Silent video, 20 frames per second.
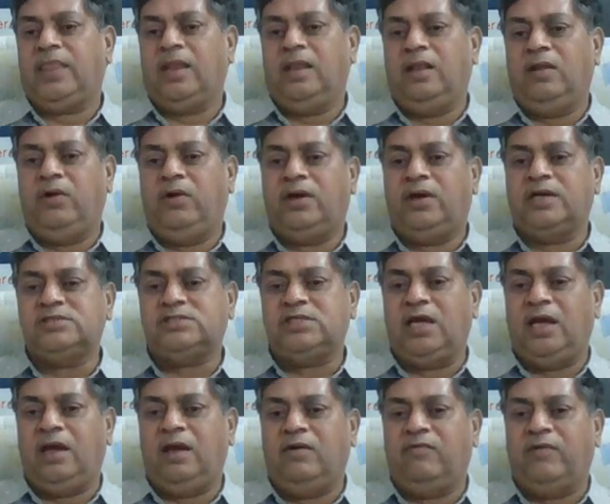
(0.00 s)
Now you can
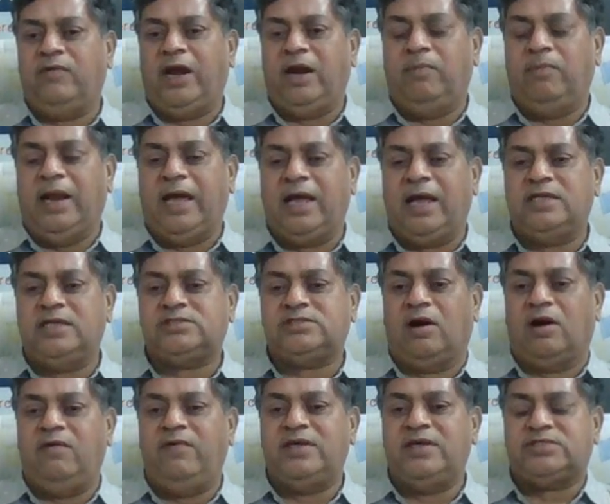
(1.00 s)
see why black is
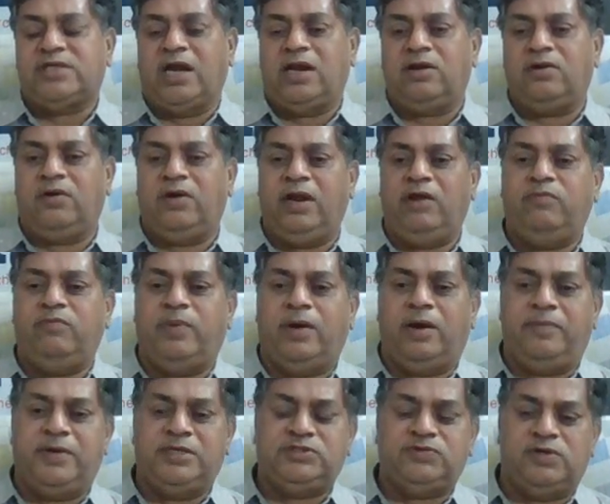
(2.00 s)
always trying to create
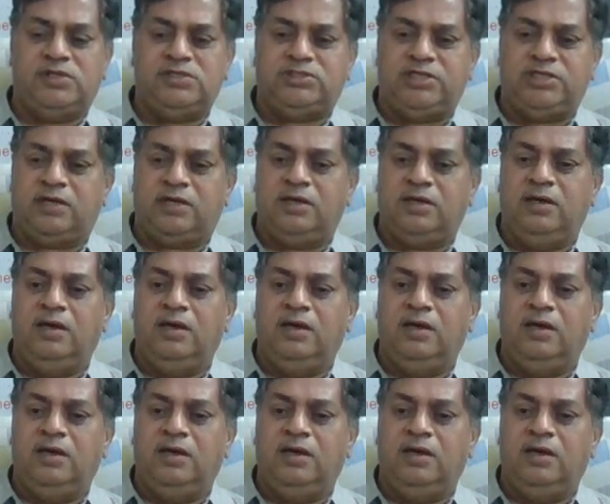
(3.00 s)
perpetual check.